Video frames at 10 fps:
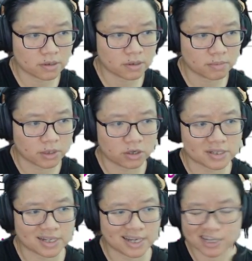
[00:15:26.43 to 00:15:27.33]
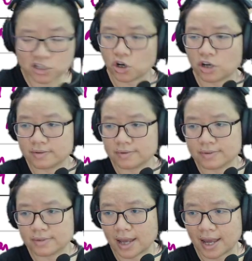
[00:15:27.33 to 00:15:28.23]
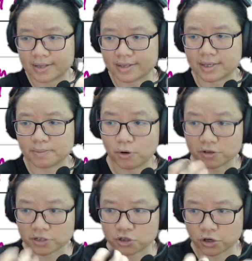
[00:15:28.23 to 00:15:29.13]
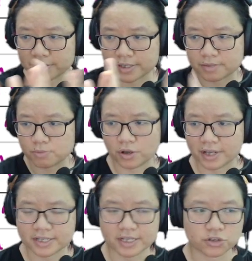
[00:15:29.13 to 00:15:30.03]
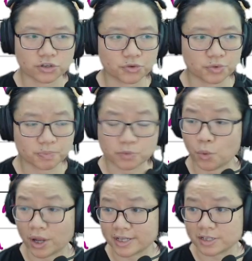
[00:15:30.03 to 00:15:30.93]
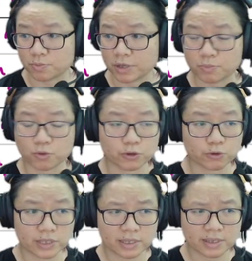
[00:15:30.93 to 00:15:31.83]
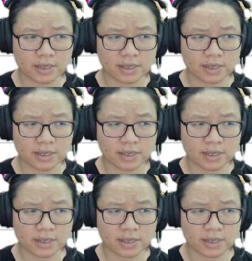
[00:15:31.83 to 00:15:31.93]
because the electron and the positron is more or less stationary when it's being produced.